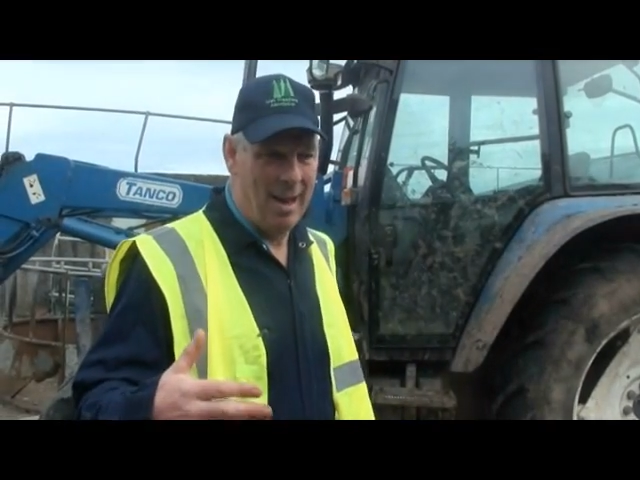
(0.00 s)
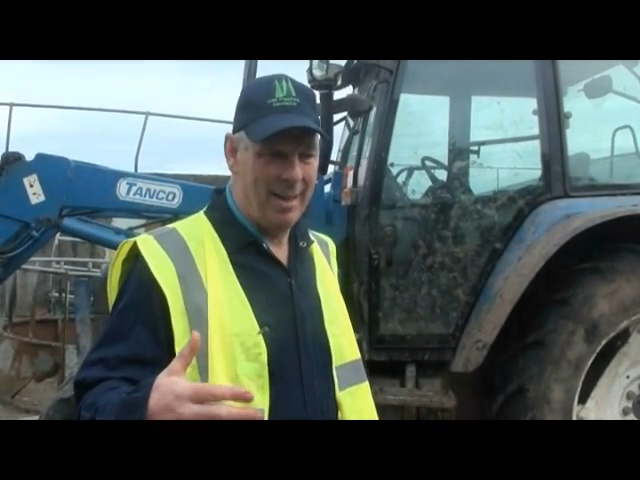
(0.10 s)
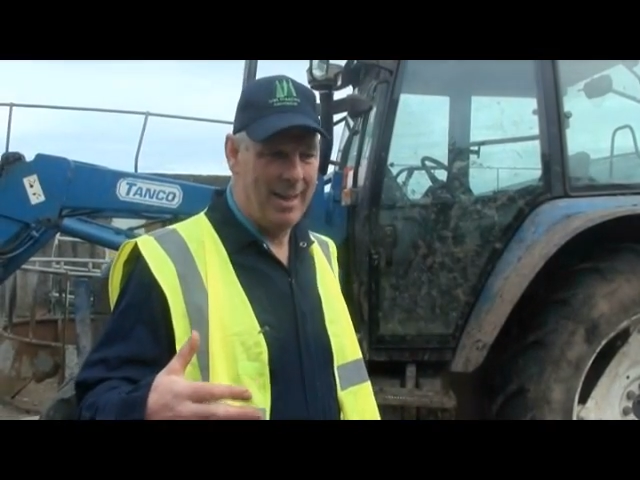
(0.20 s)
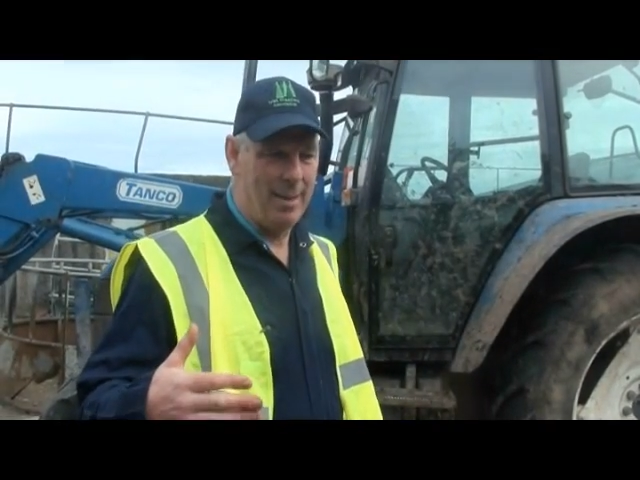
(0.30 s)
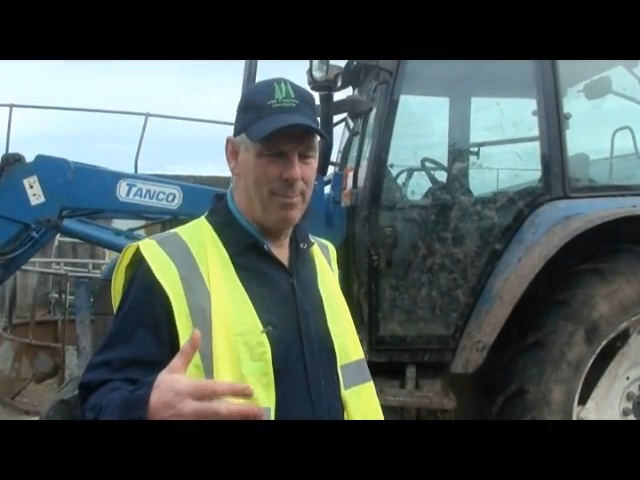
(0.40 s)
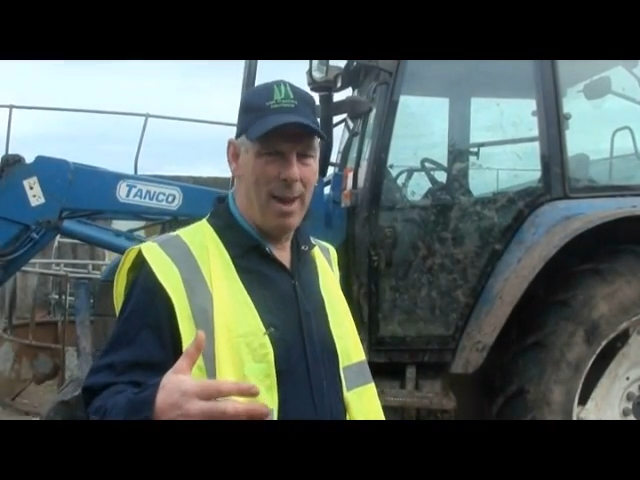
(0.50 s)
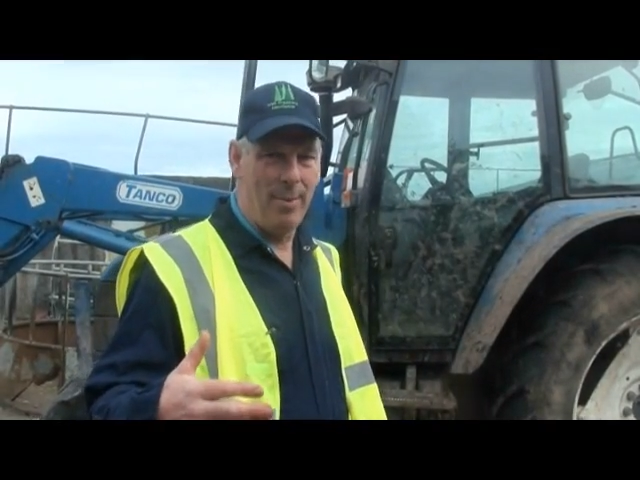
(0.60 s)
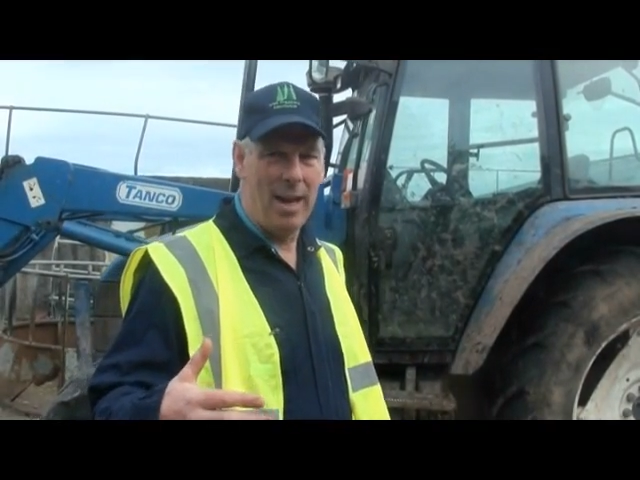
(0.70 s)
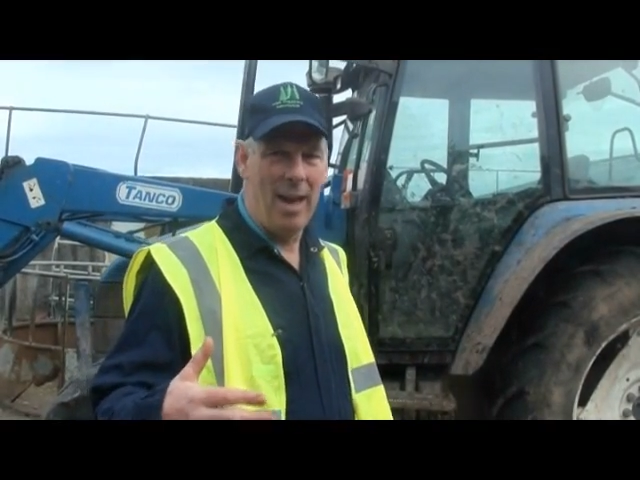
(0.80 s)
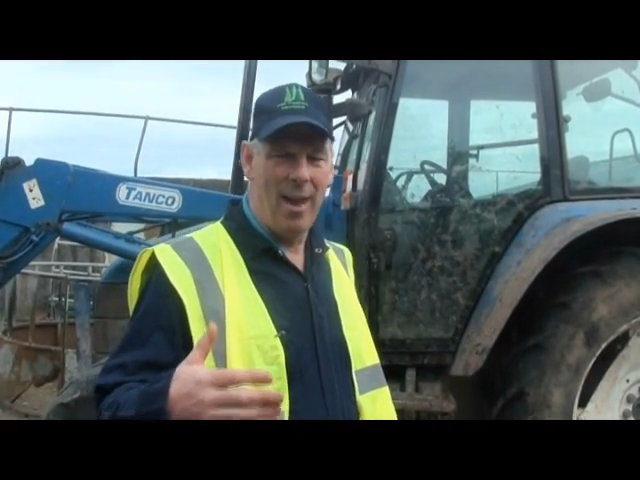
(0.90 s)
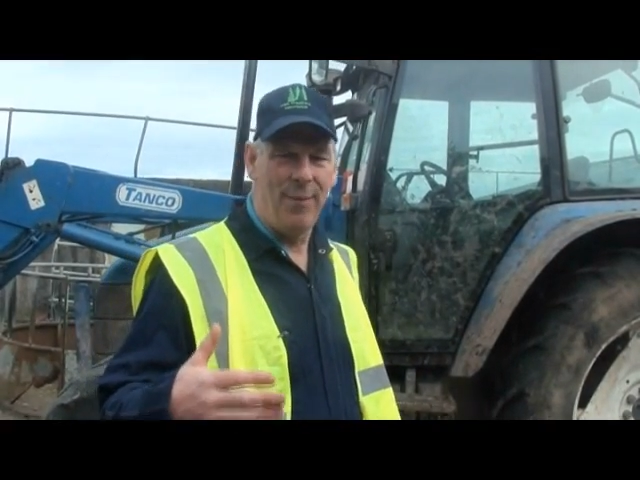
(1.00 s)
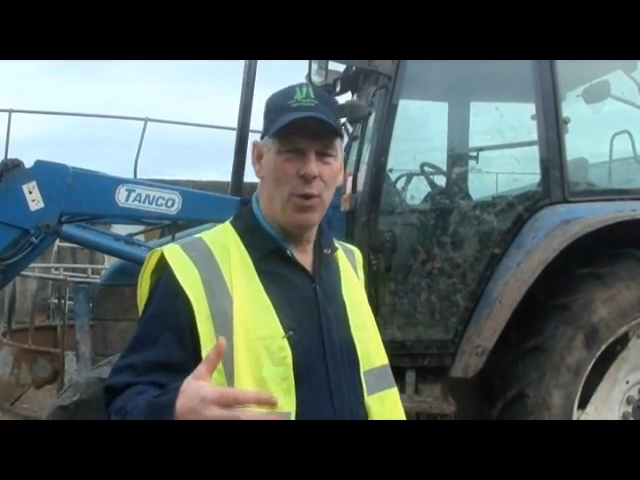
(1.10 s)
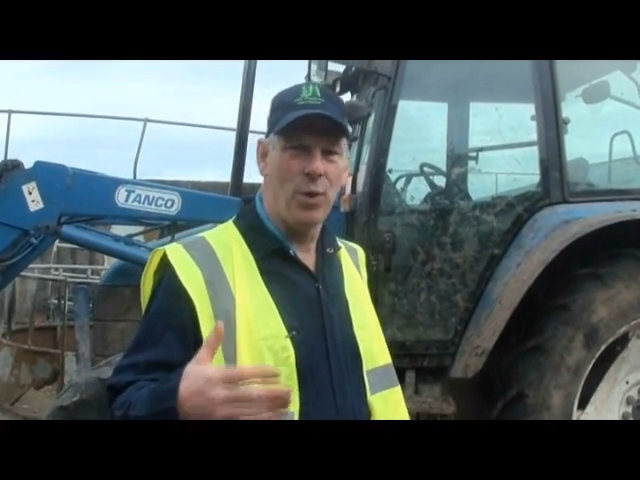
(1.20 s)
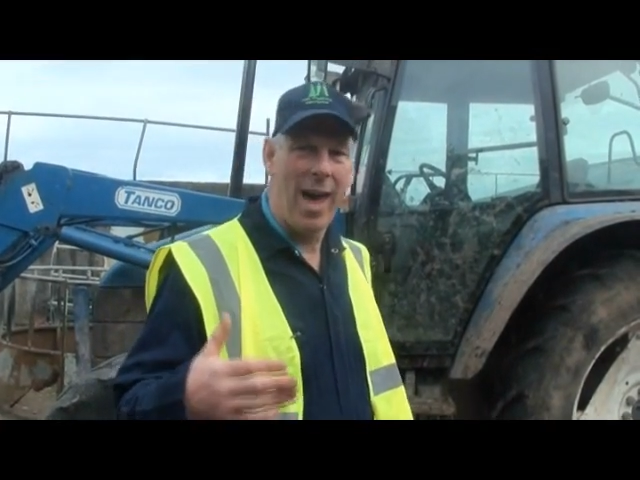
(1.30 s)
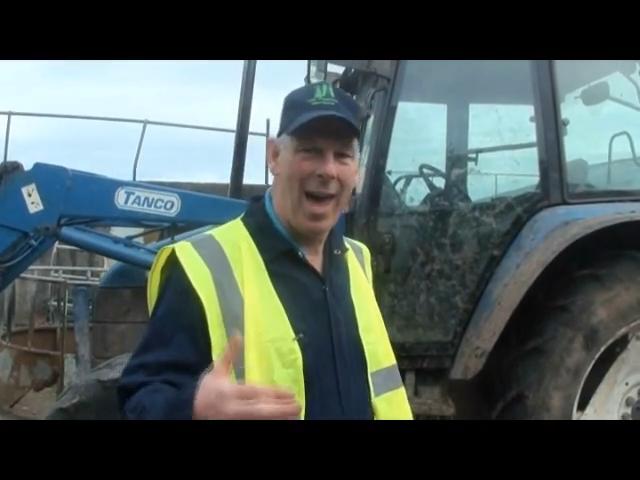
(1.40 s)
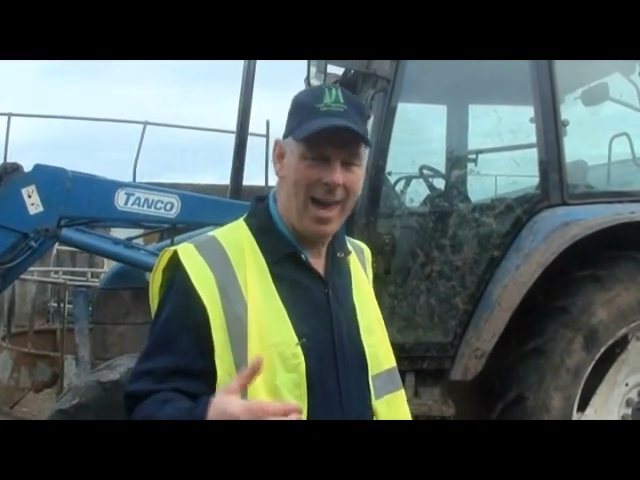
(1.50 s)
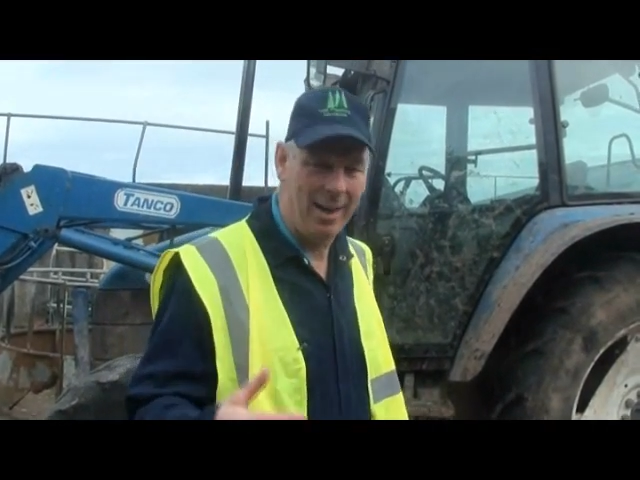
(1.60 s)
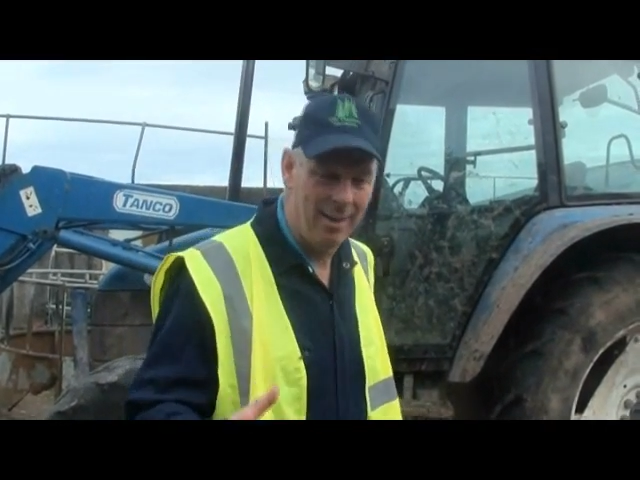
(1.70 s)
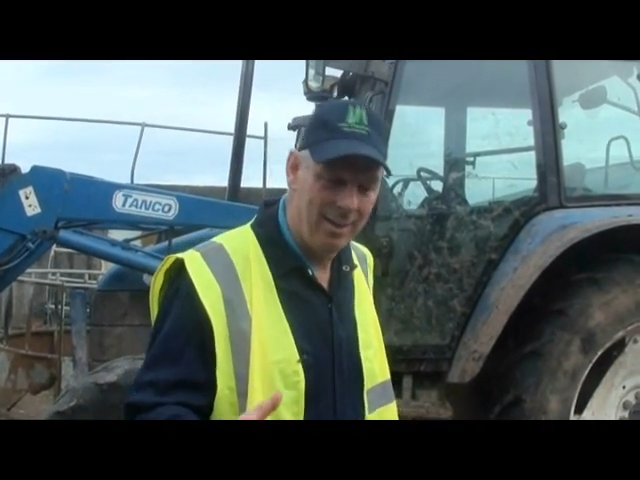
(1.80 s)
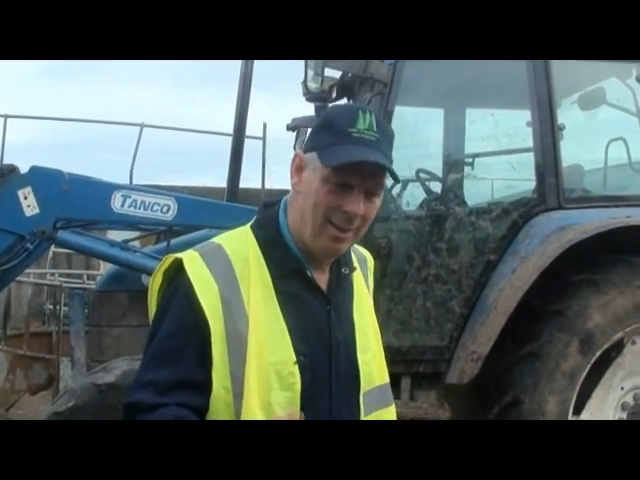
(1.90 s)
I think maybe if you
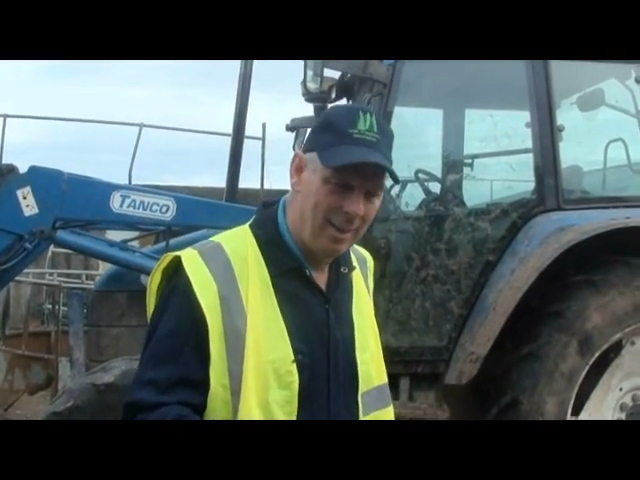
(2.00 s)
can,